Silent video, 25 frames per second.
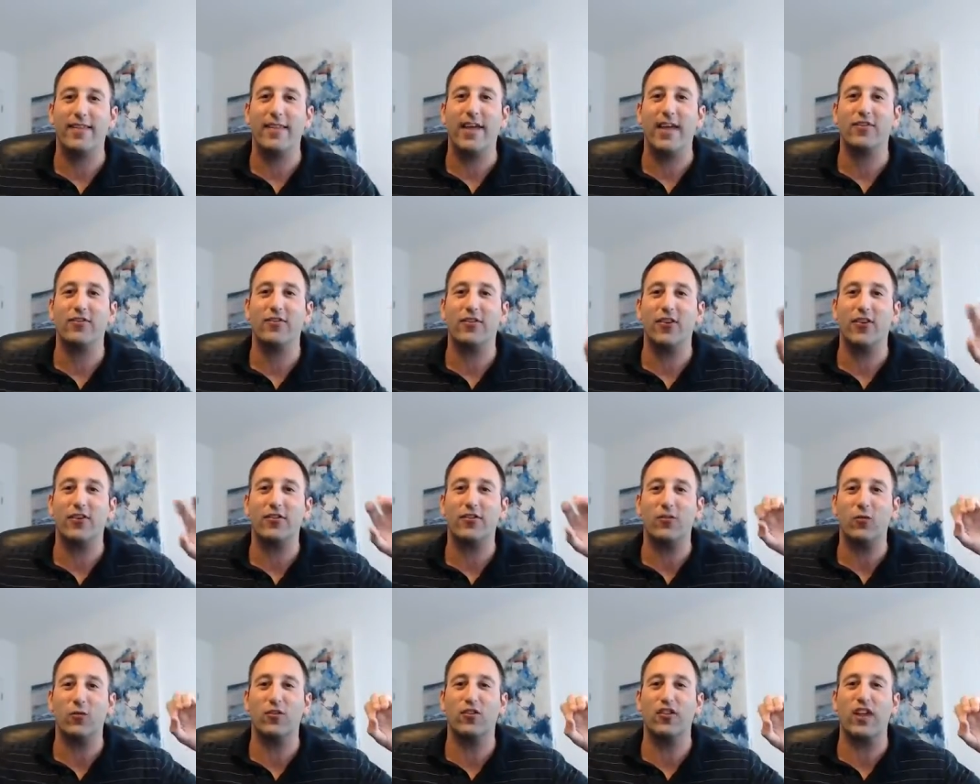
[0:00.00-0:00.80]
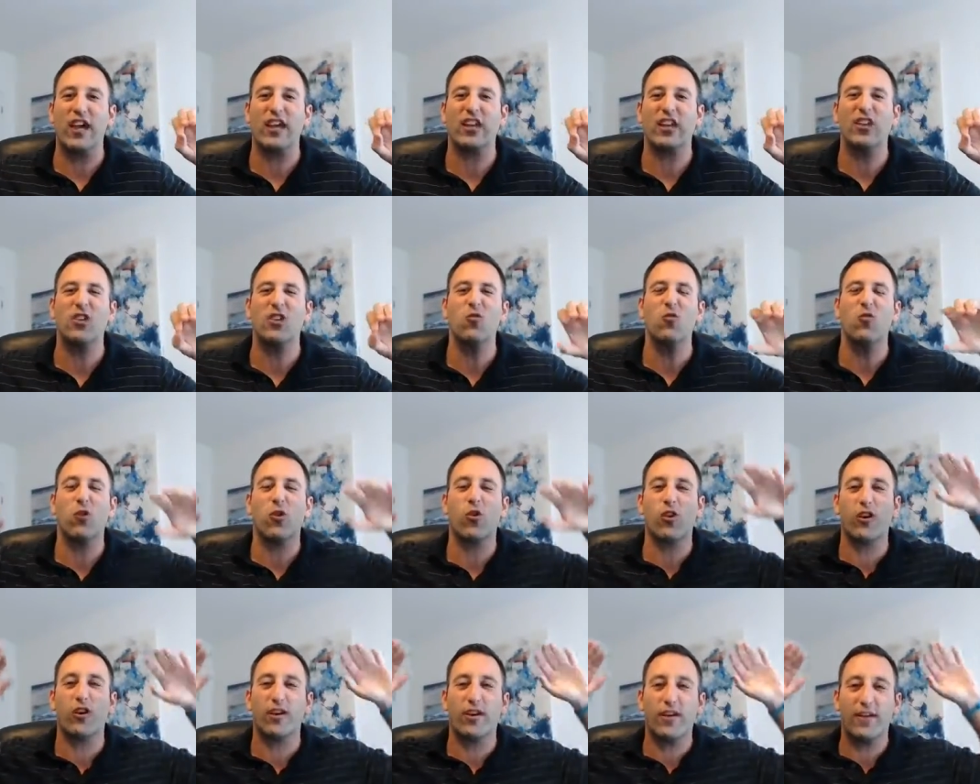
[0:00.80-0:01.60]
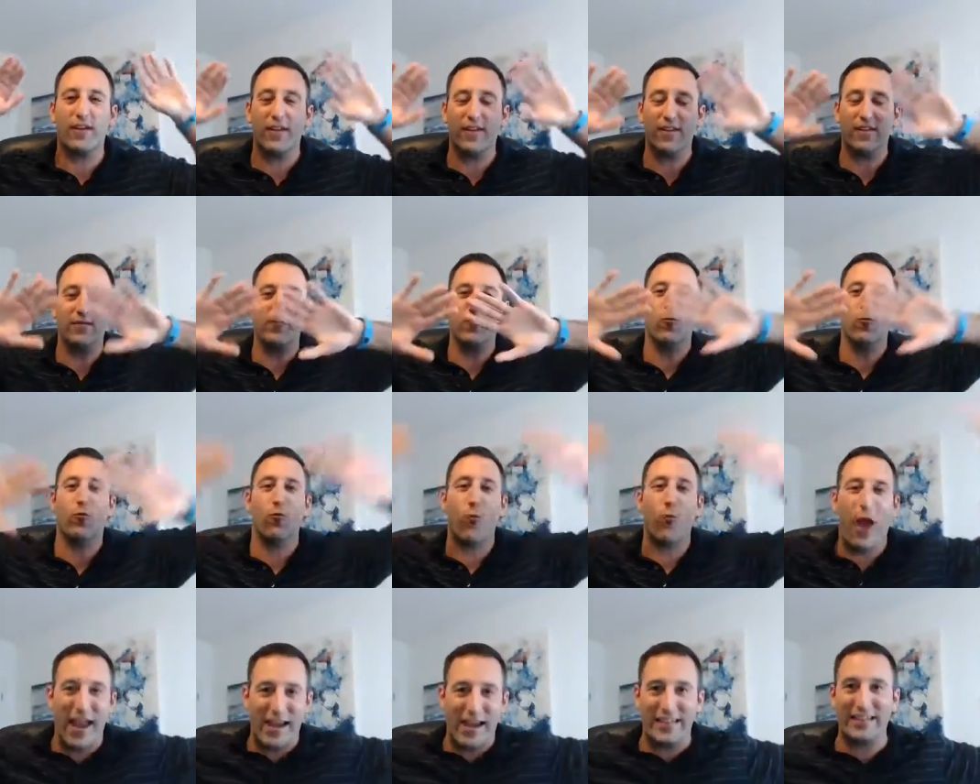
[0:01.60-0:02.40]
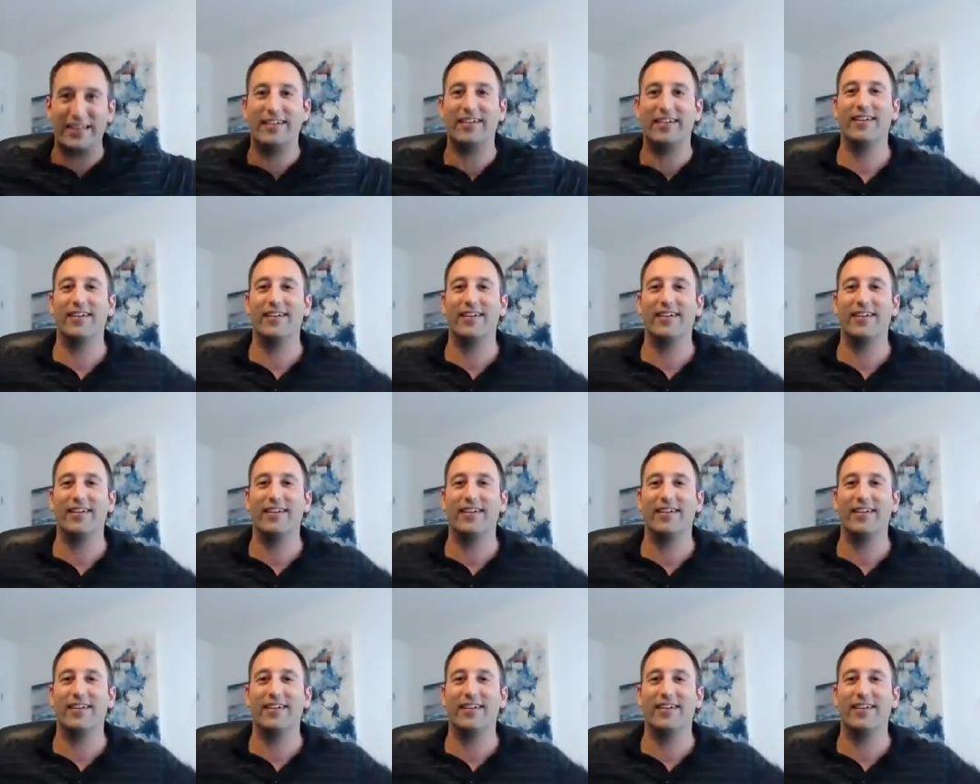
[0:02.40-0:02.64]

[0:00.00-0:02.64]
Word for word: that just was like, you were ready.